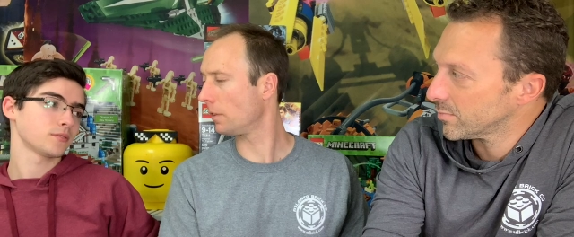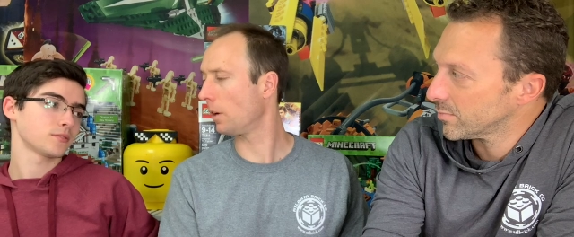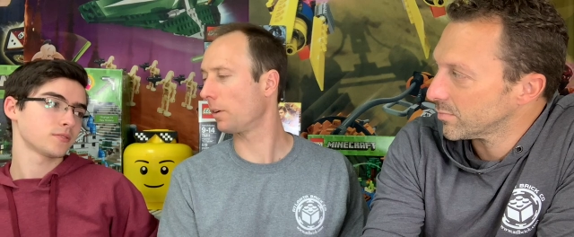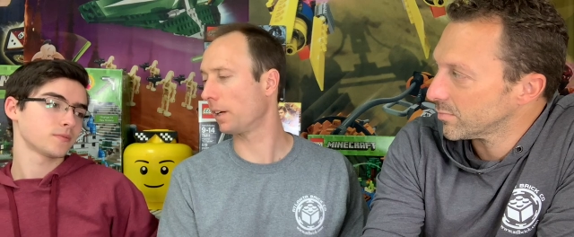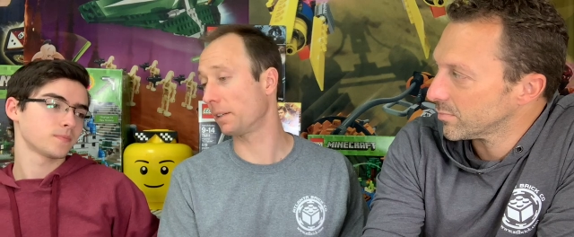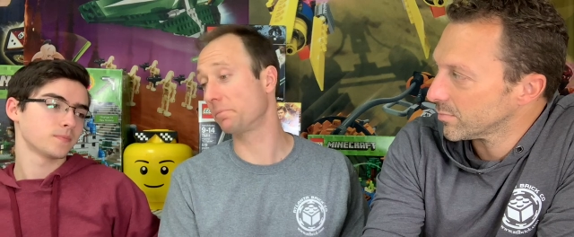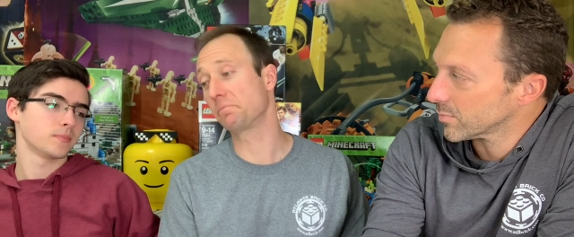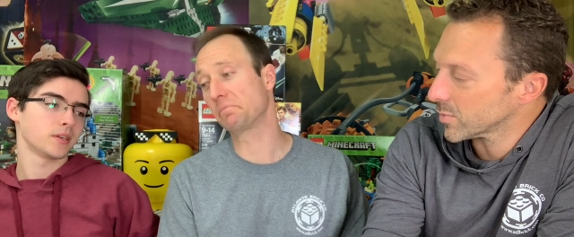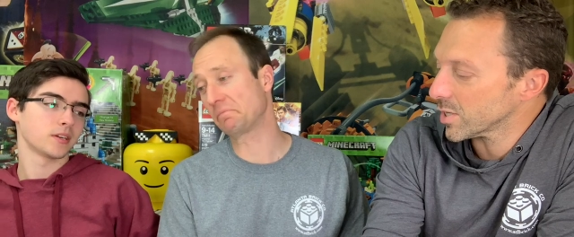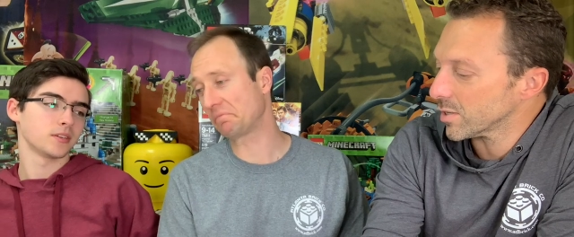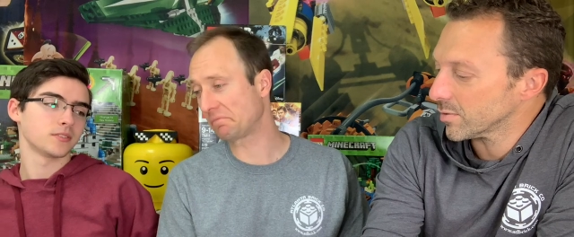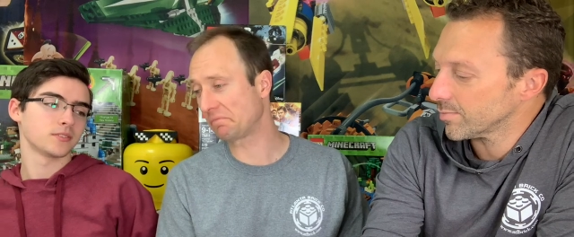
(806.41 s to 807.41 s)
Speaker 1: Okay,
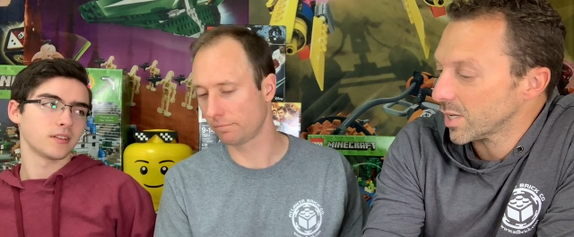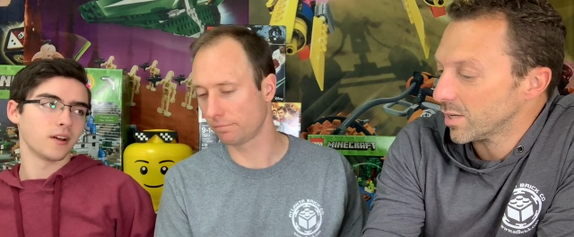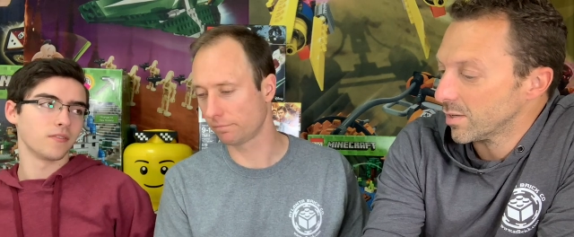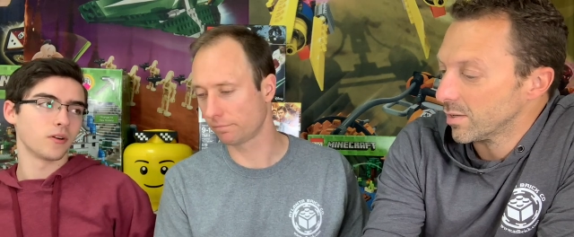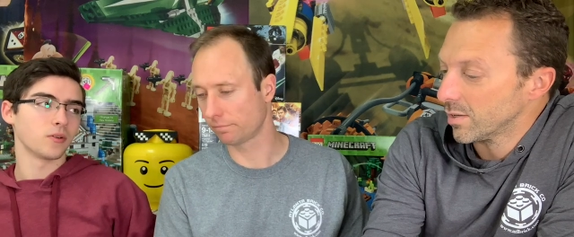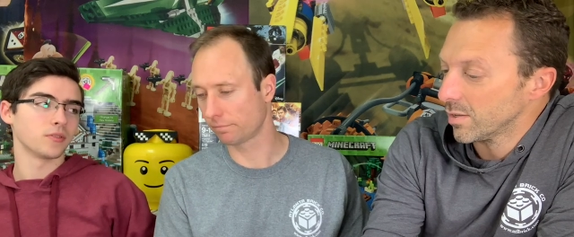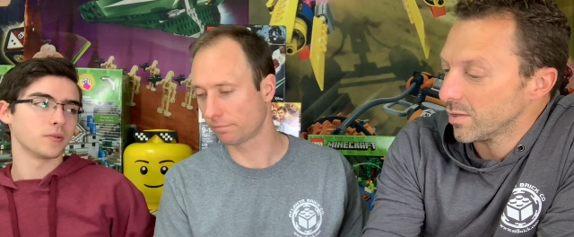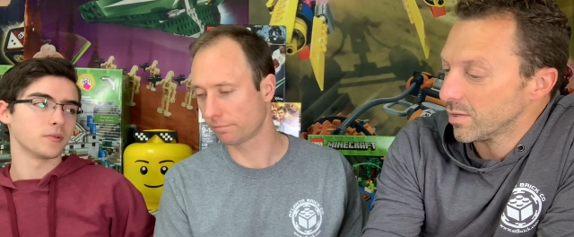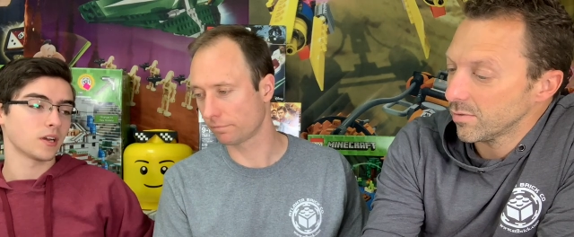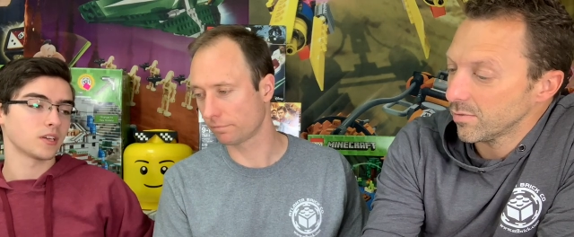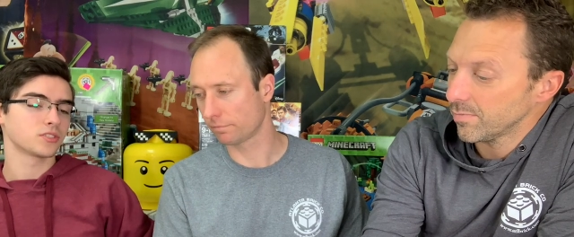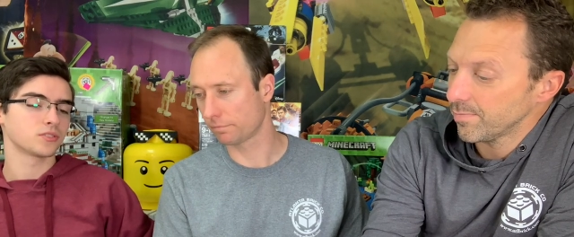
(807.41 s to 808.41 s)
because yeah. of all
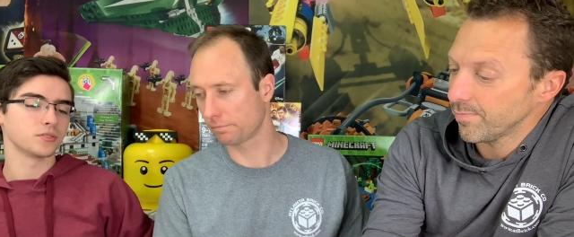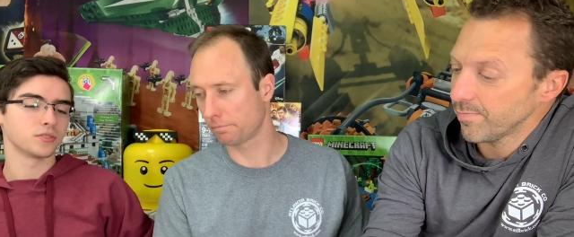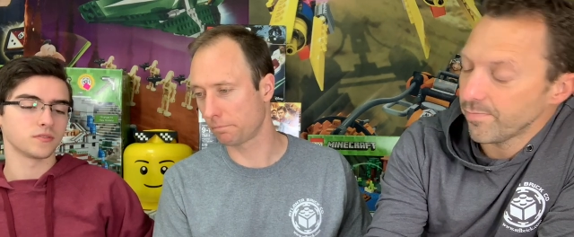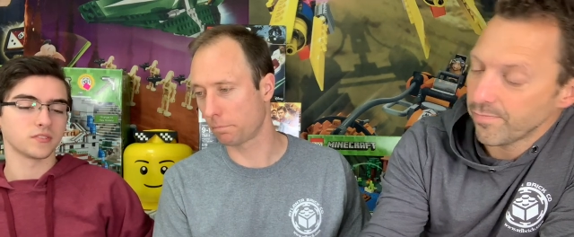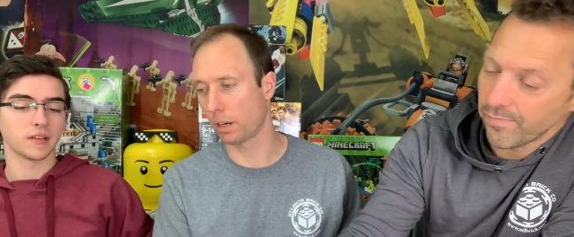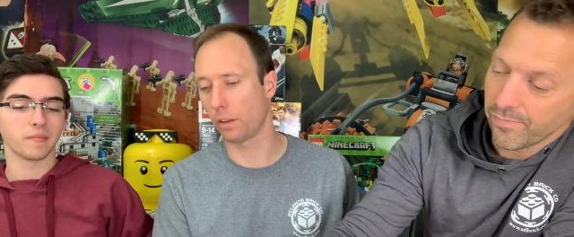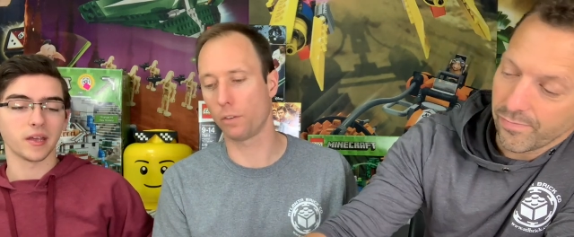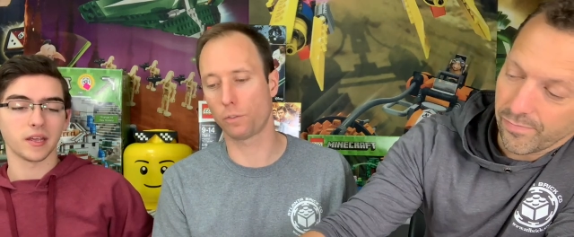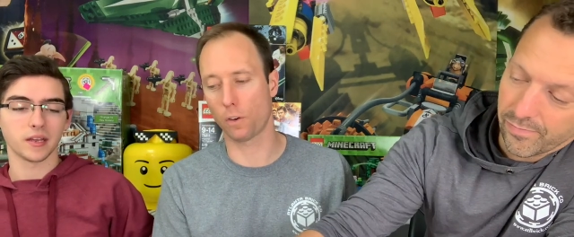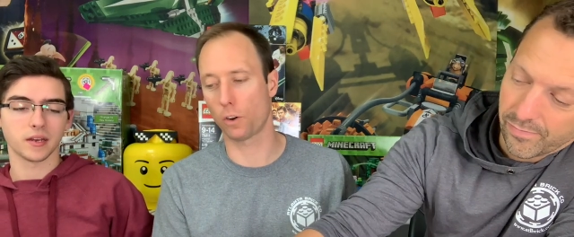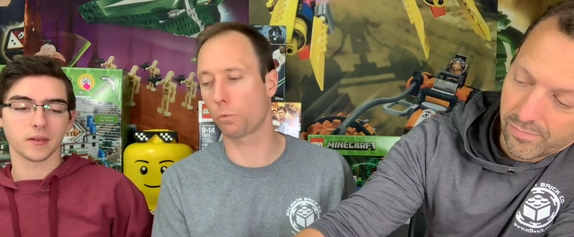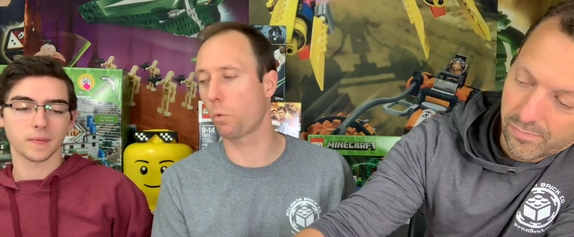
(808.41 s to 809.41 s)
the exclusives. But it,
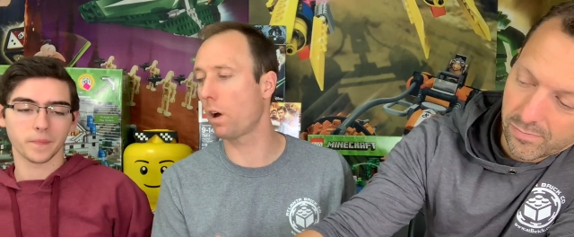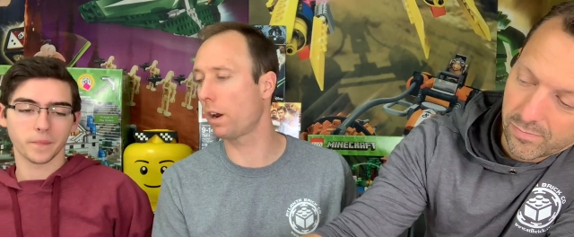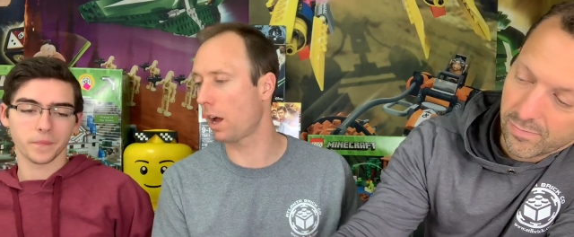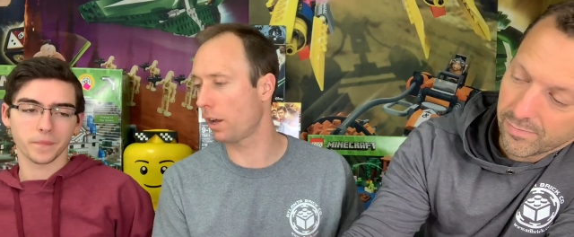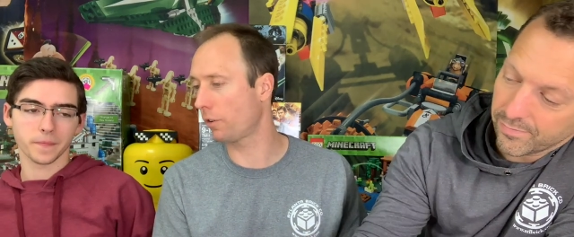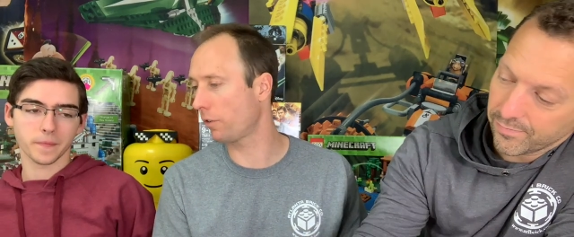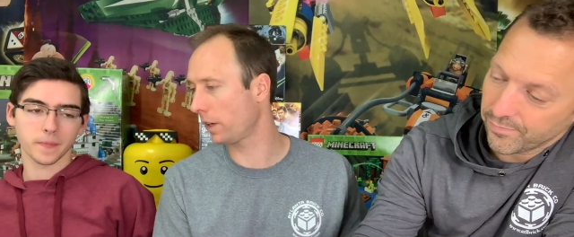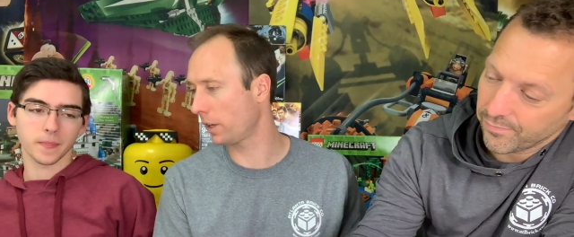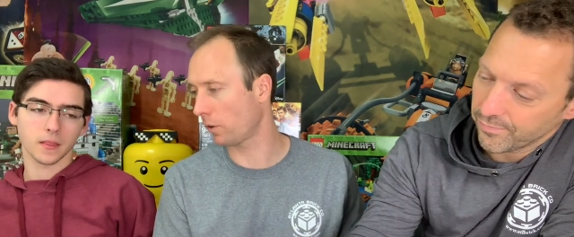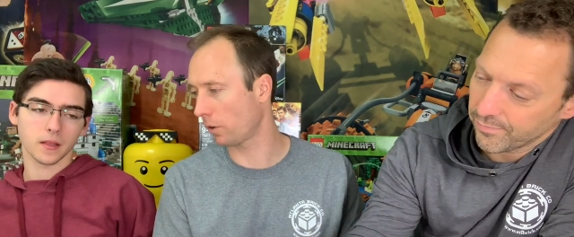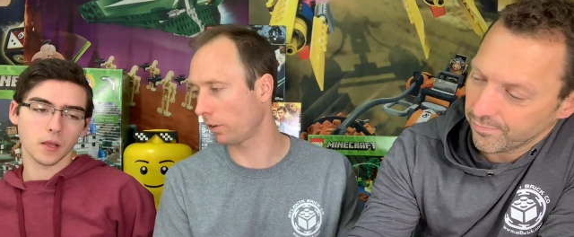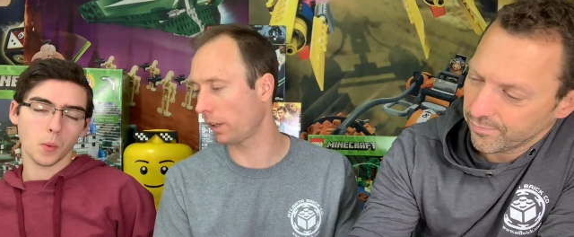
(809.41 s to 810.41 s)
as far as one
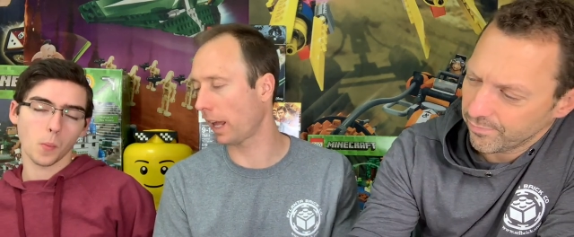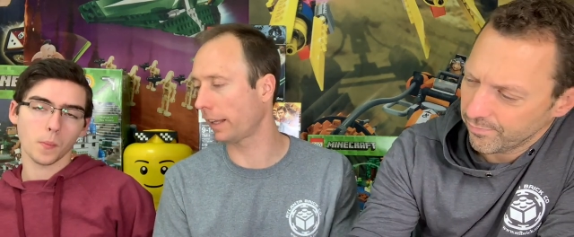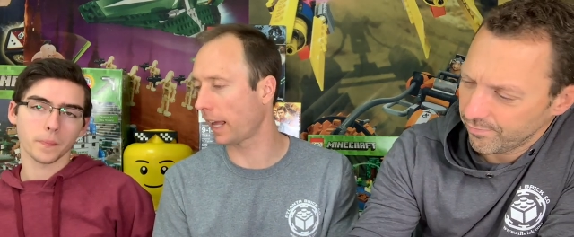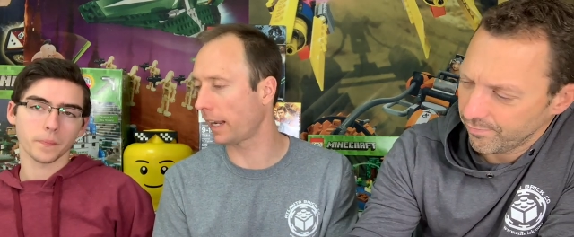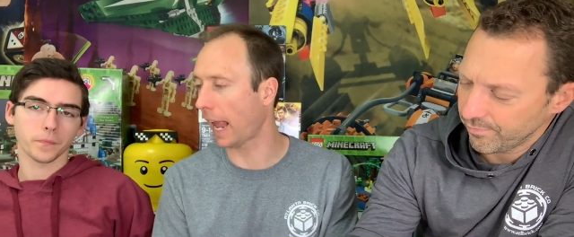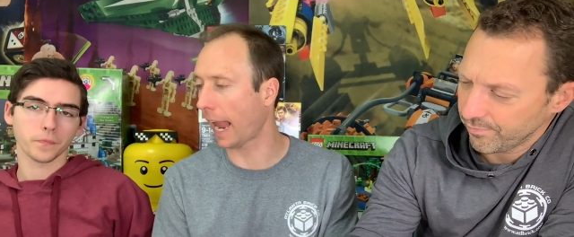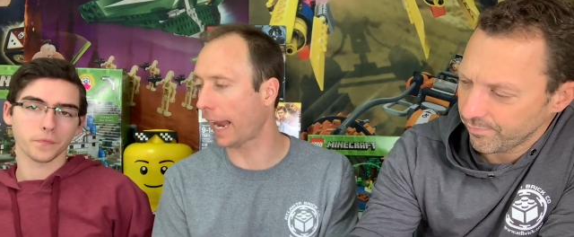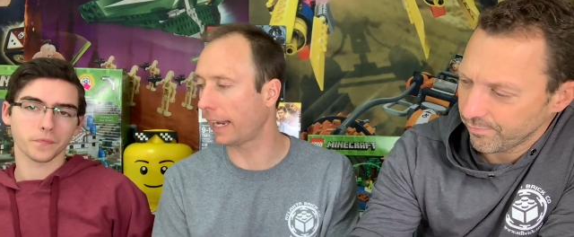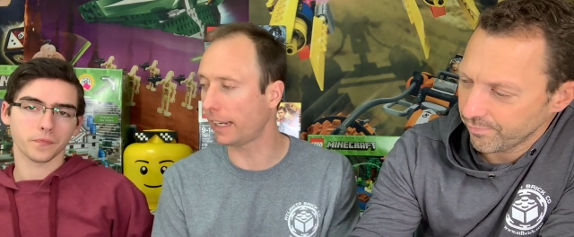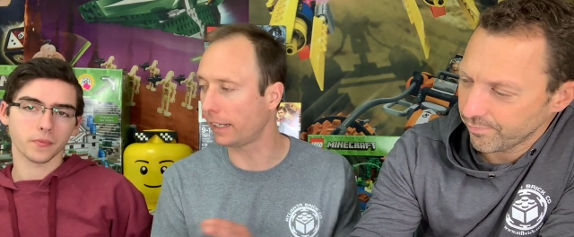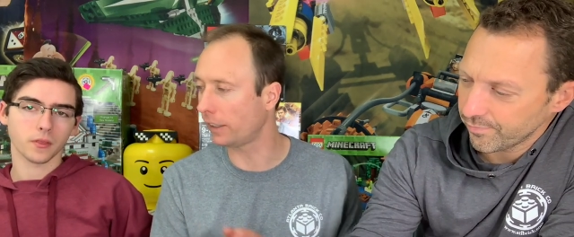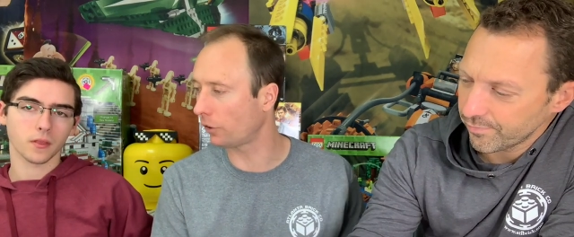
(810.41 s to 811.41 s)
hundred or like that
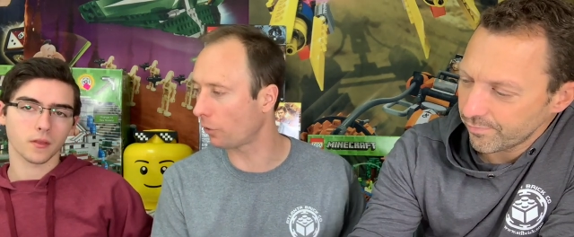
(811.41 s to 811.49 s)
eighty to